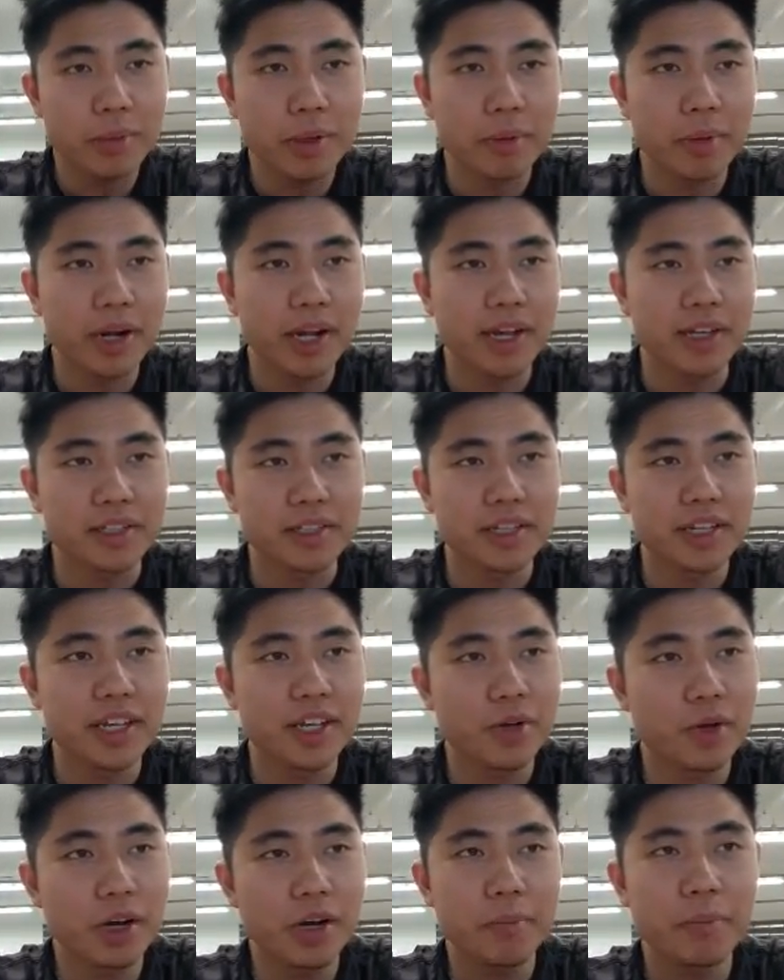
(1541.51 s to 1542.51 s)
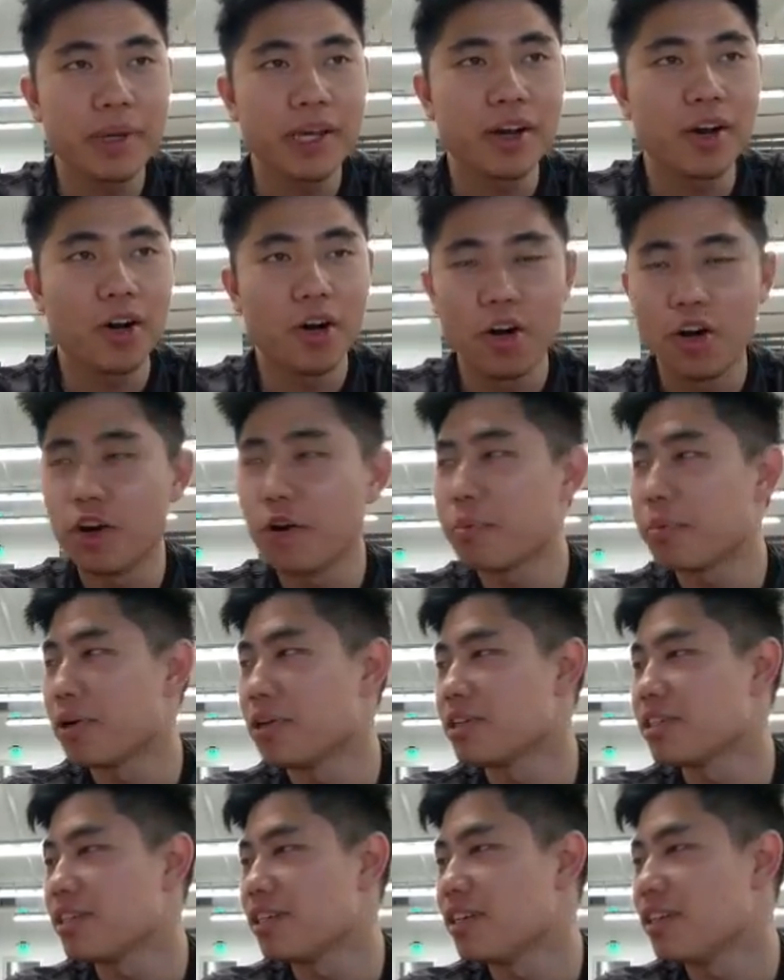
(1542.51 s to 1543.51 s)
to be Marques, okay? You want to be your own
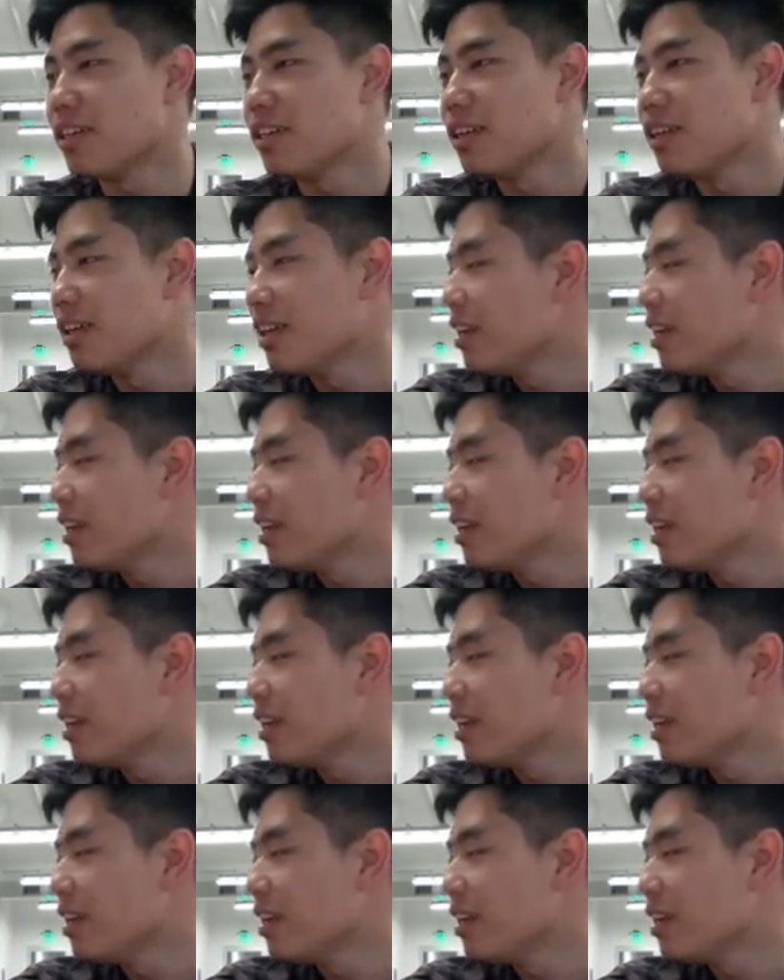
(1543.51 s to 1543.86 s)
person,